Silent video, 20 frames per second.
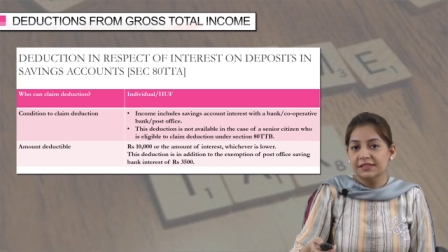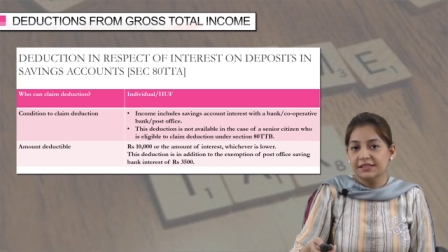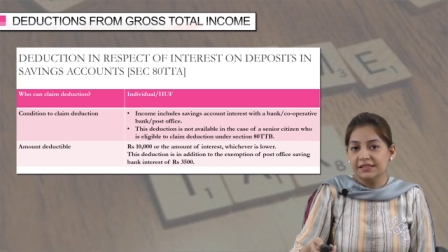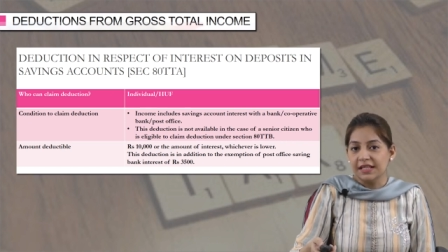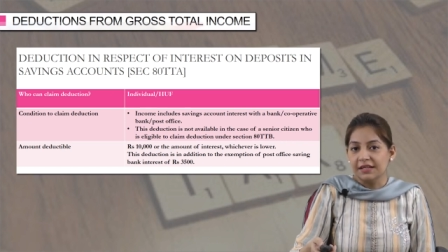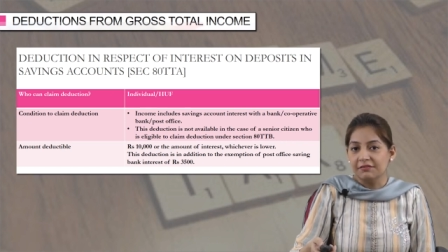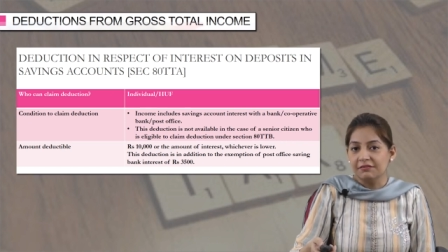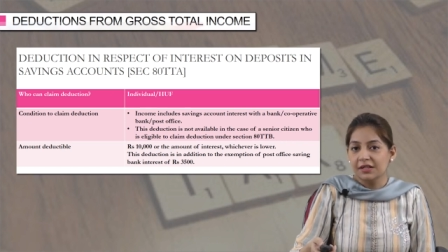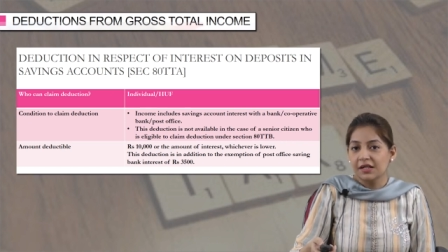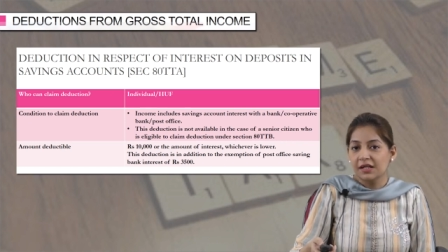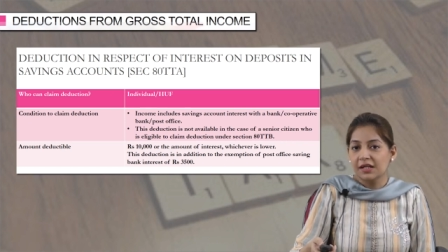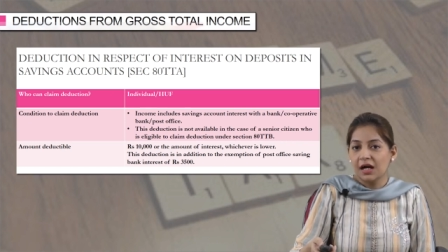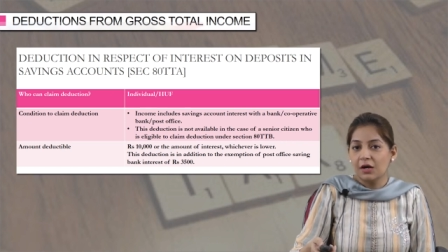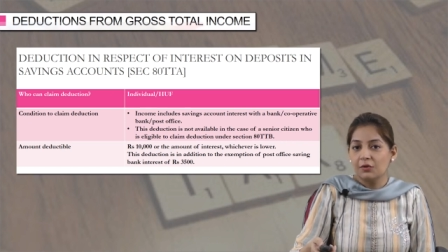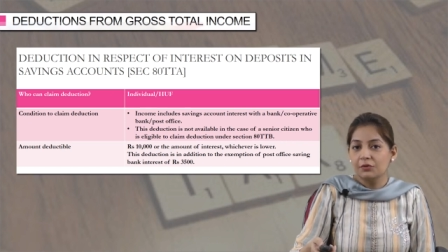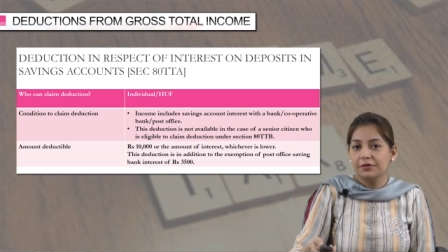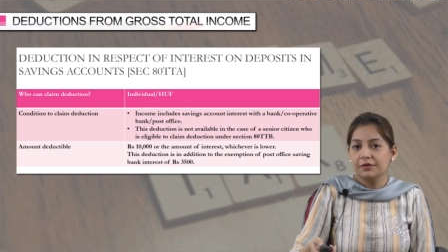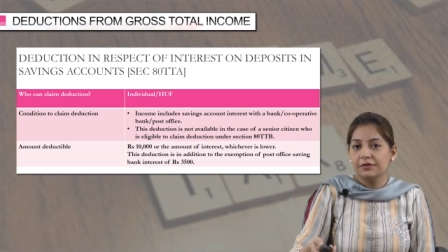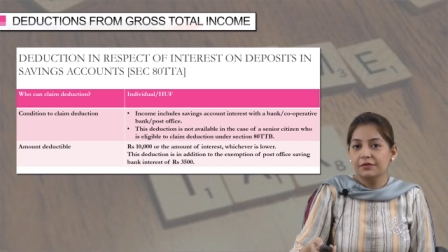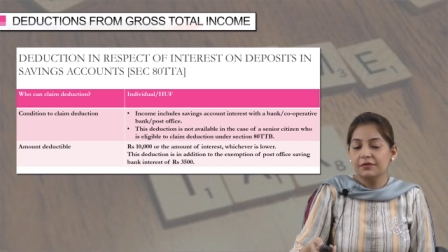saving
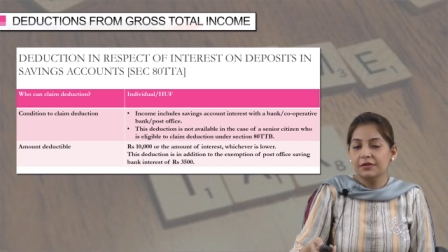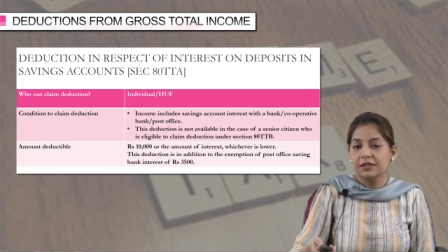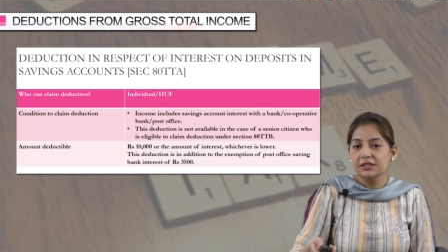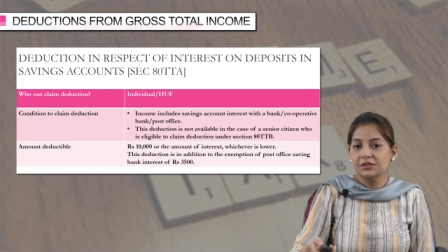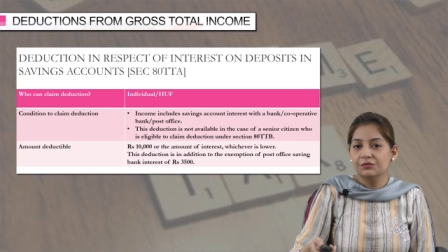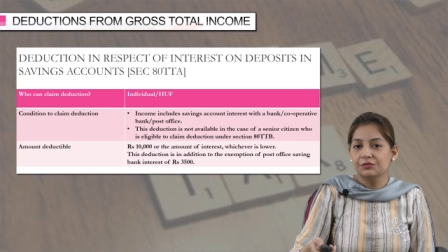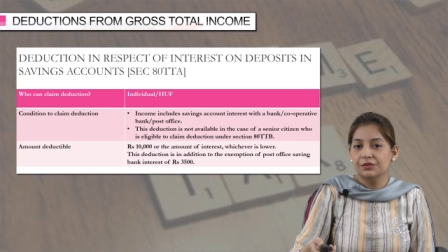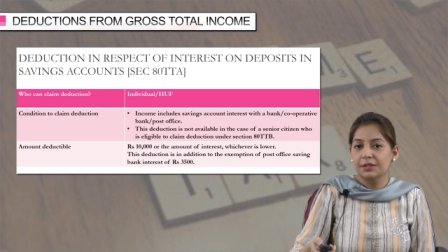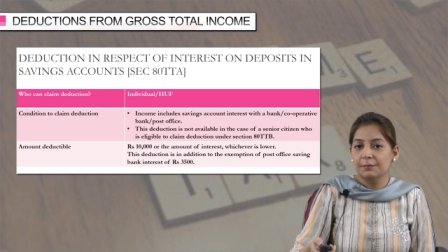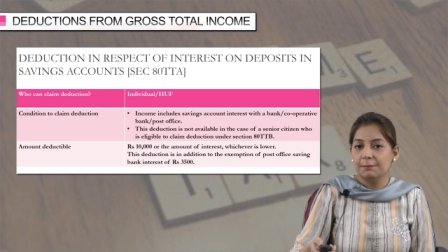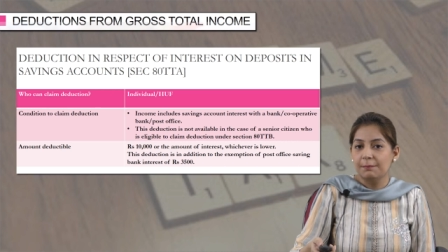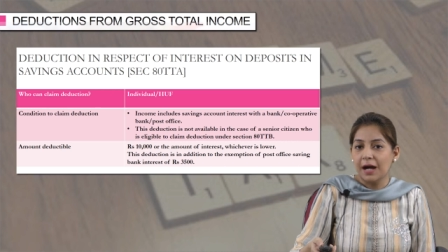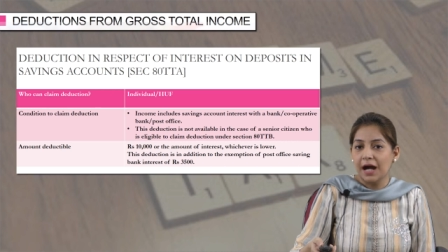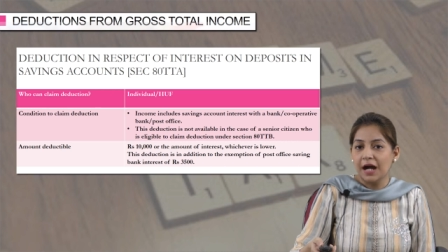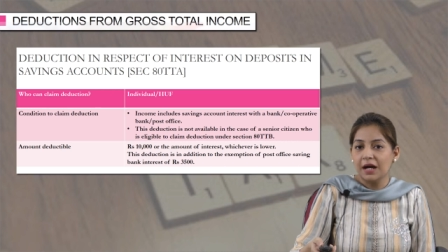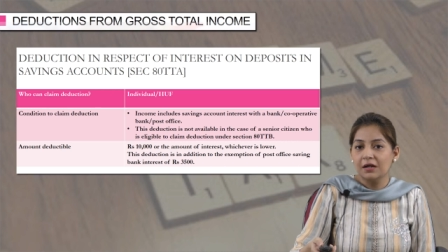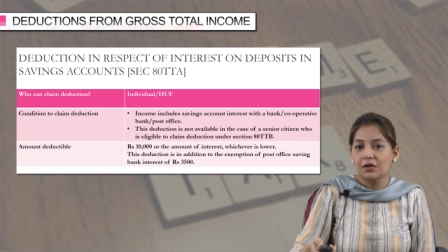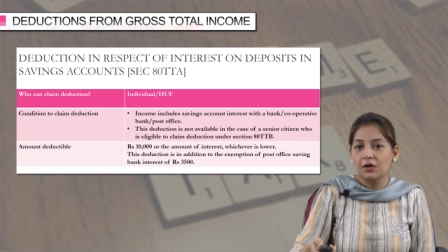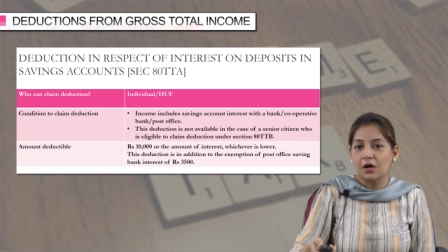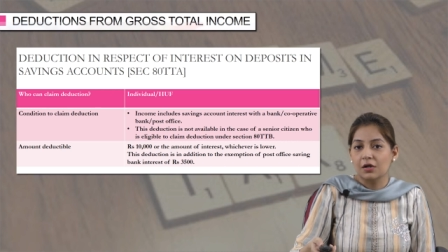account interest with a
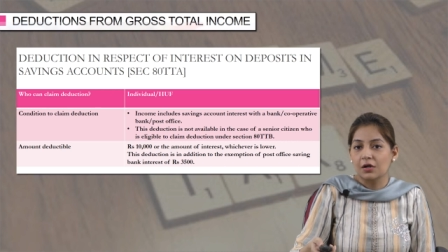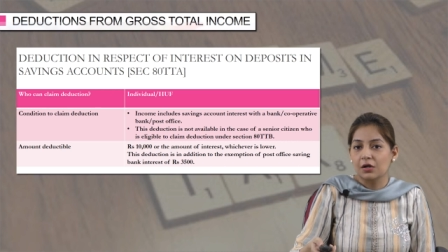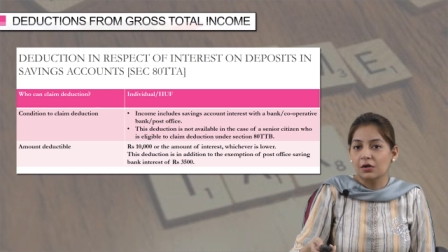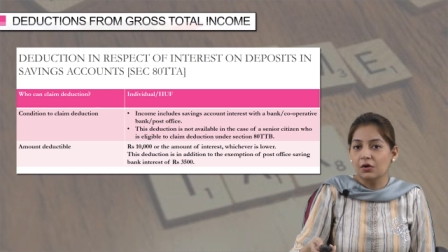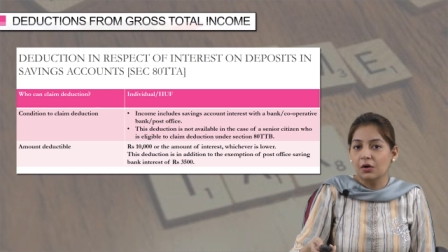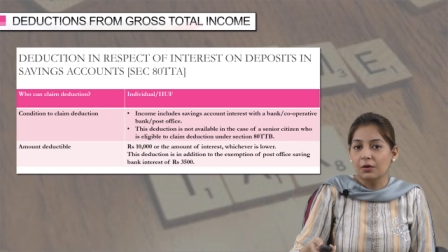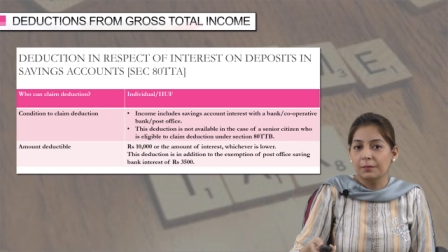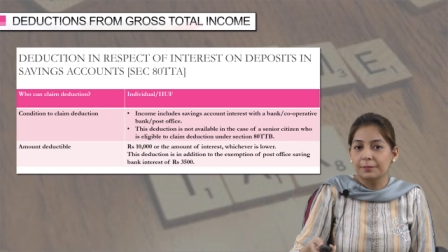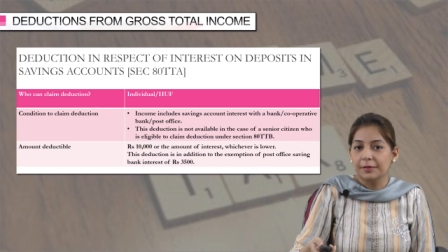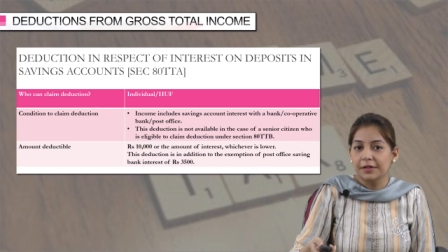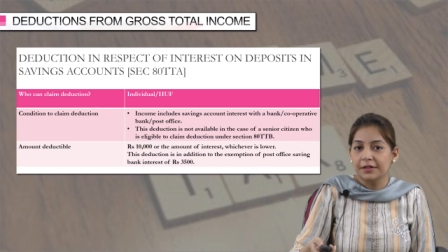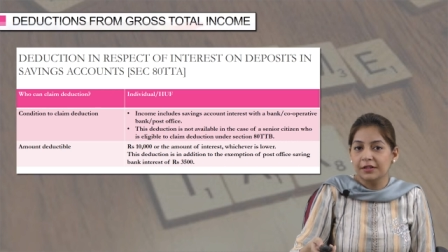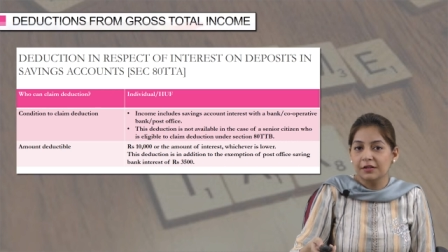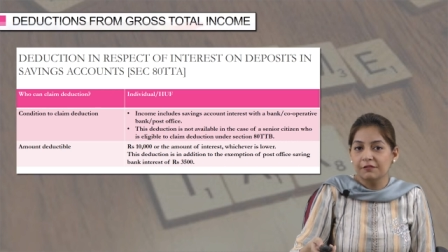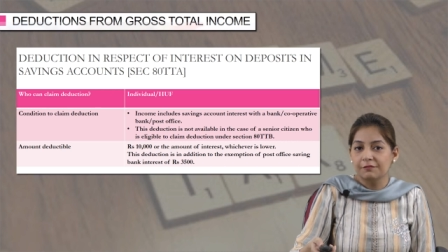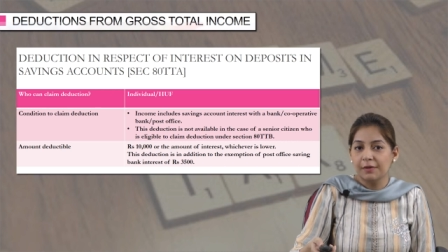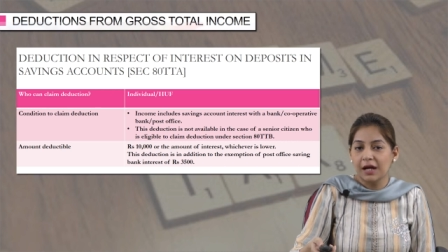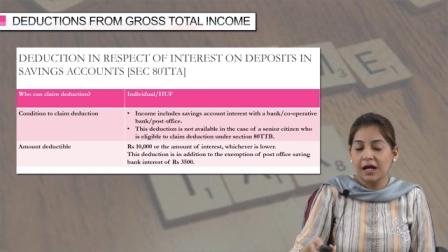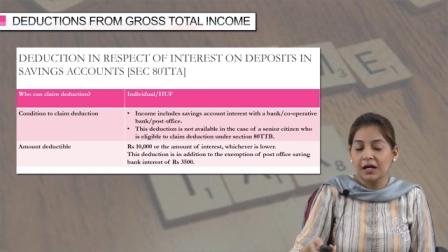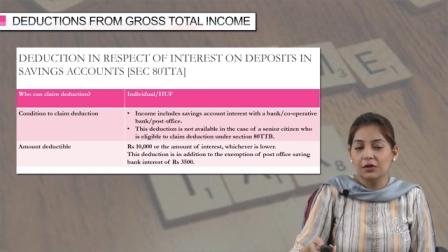bank or a
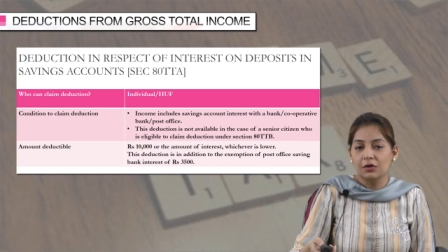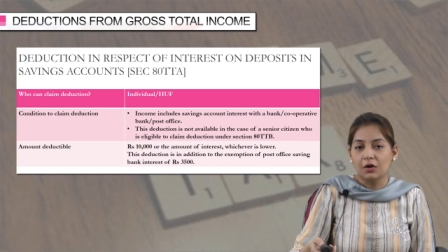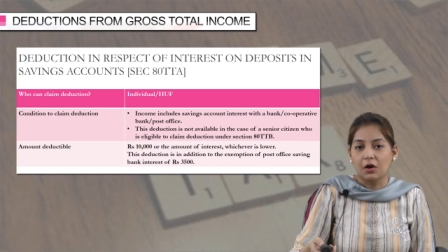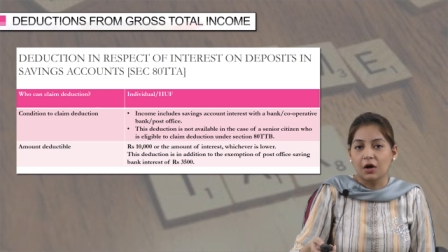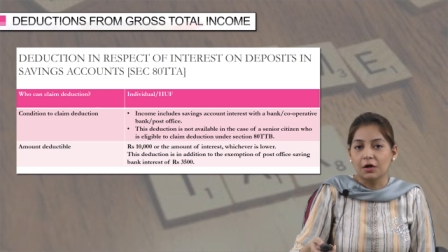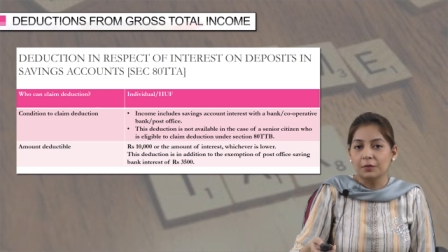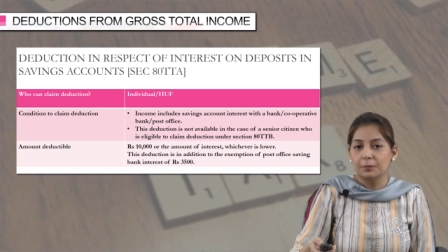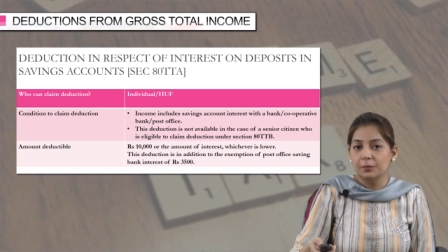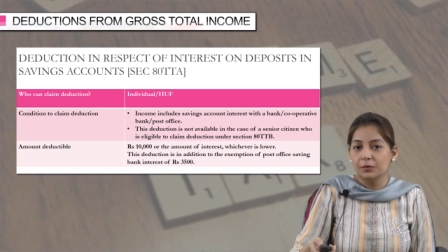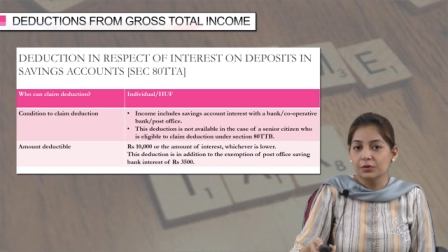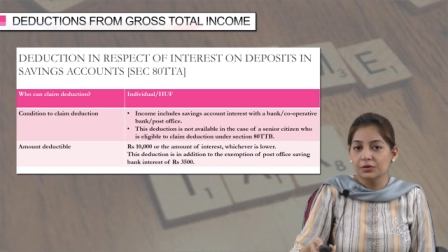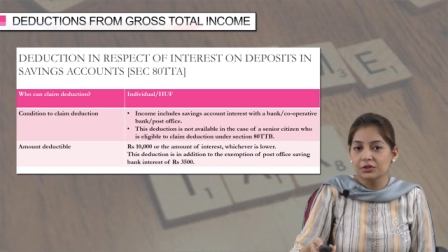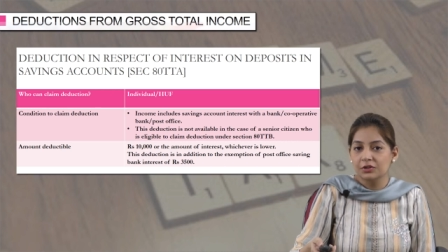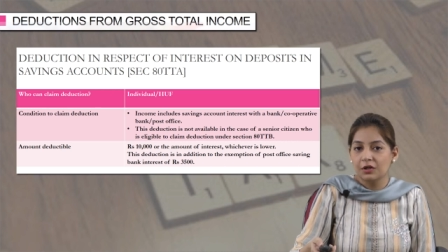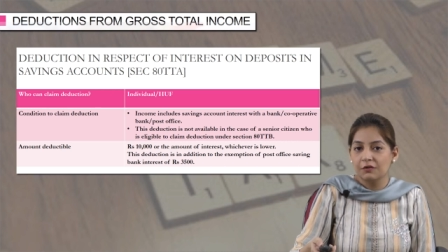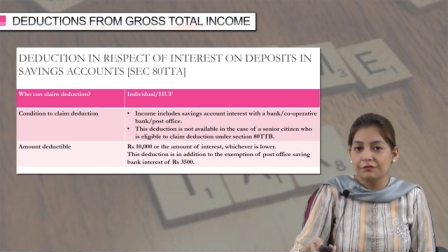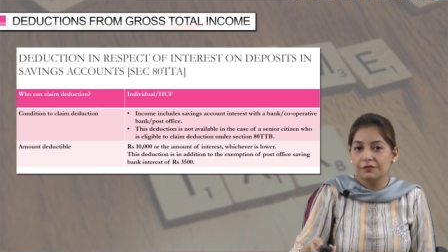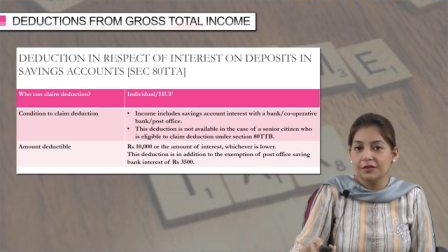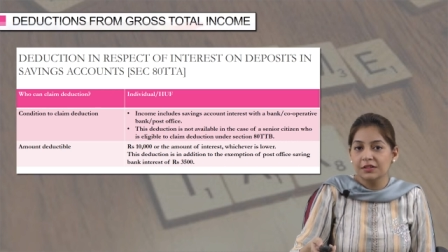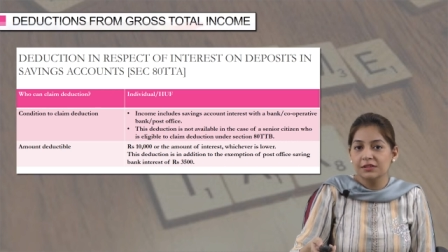cooperative bank or
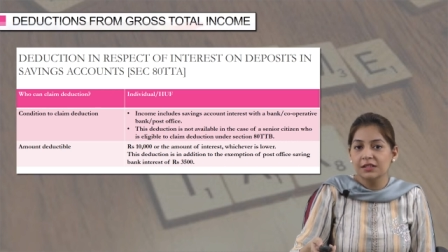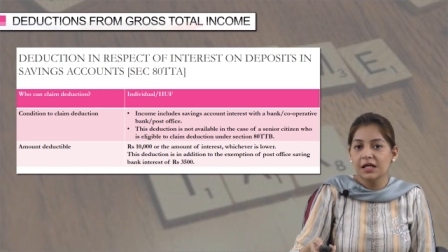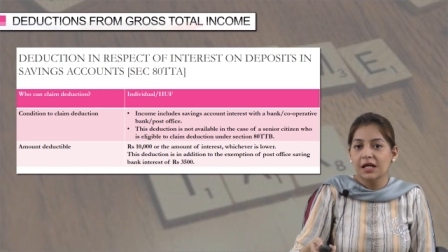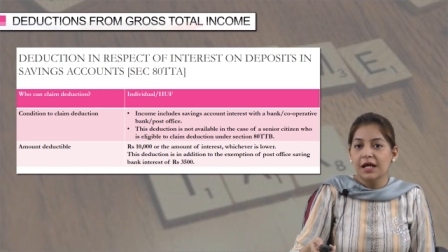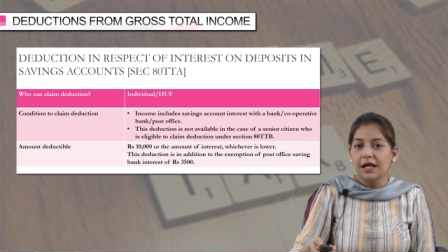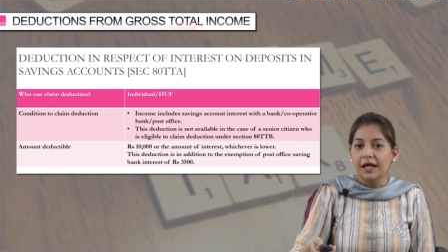post office.